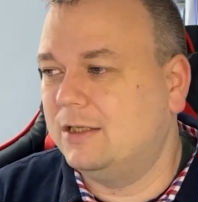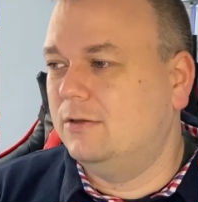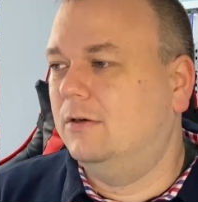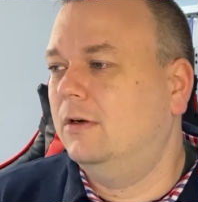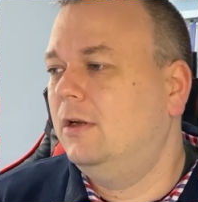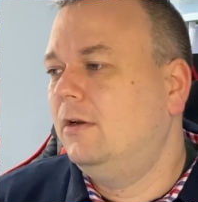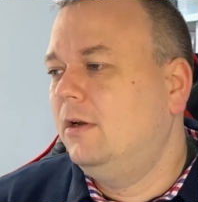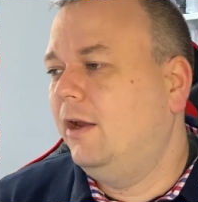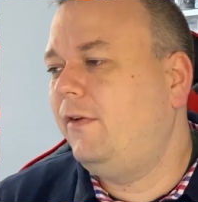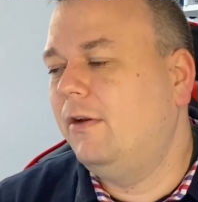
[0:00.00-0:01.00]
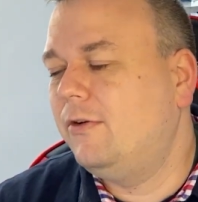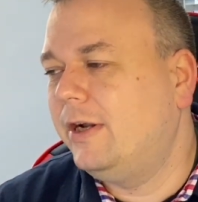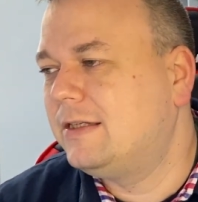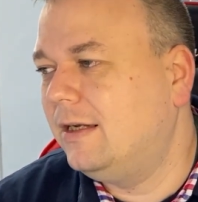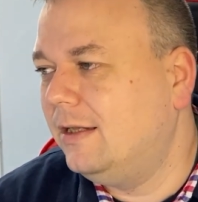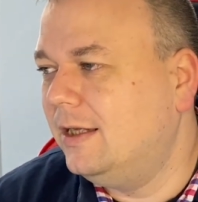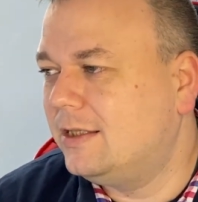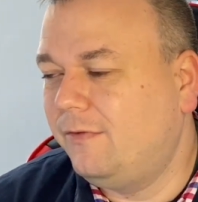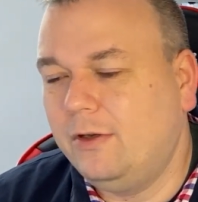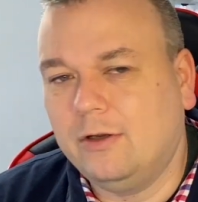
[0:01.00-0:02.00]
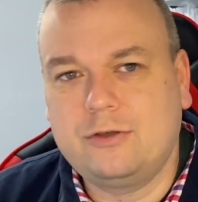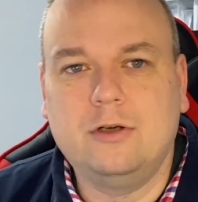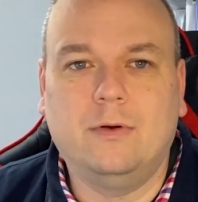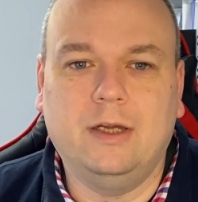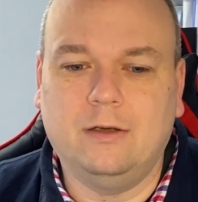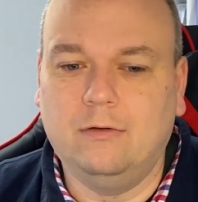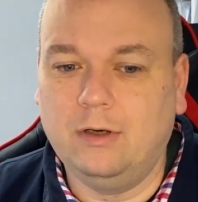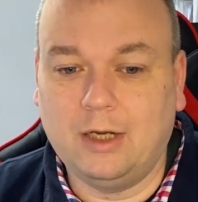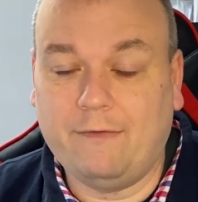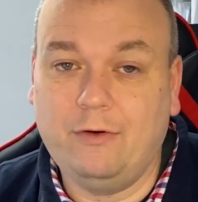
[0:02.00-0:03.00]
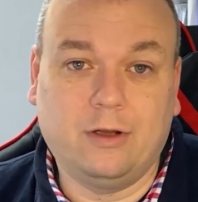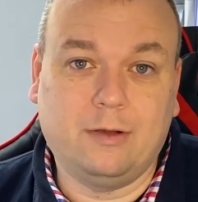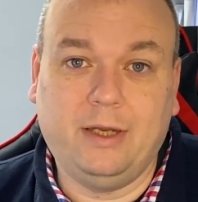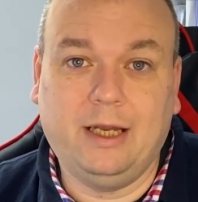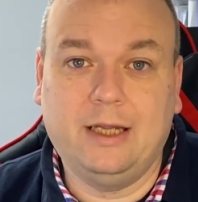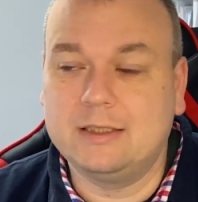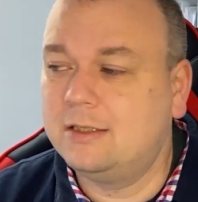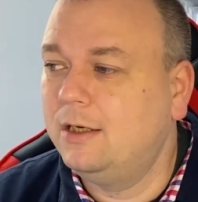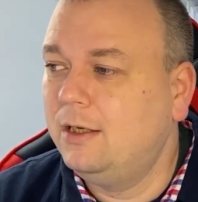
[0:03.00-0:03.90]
So if you're interested in this, if you're not sure what you're doing, have a look at the playlist.